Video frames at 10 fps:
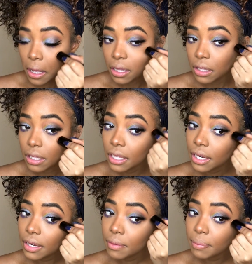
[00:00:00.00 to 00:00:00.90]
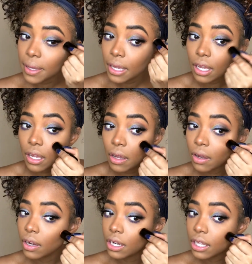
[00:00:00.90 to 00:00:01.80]
a little bit
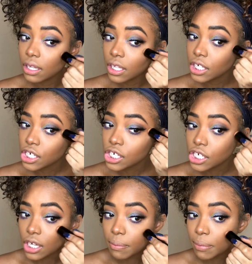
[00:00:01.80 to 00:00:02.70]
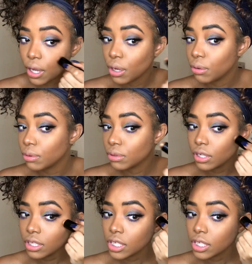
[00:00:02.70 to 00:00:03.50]
on the cheekbones.